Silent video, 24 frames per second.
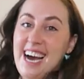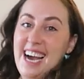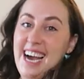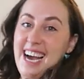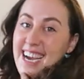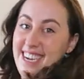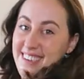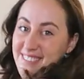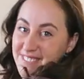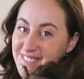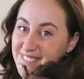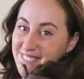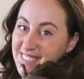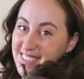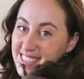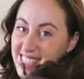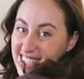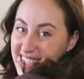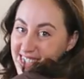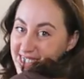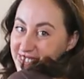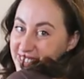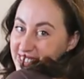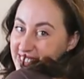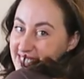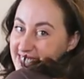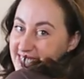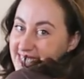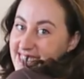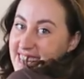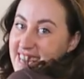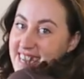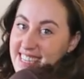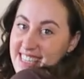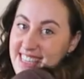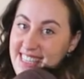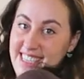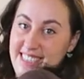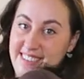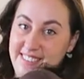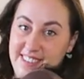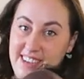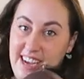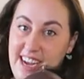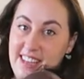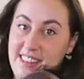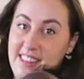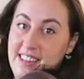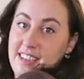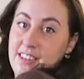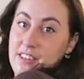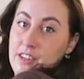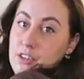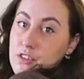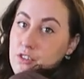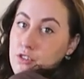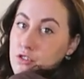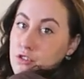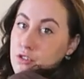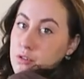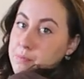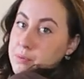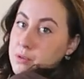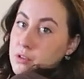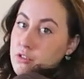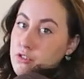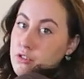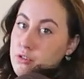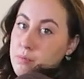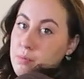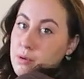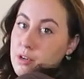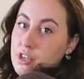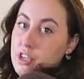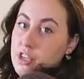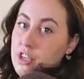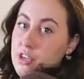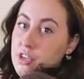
I really, really like these. I think they're super, super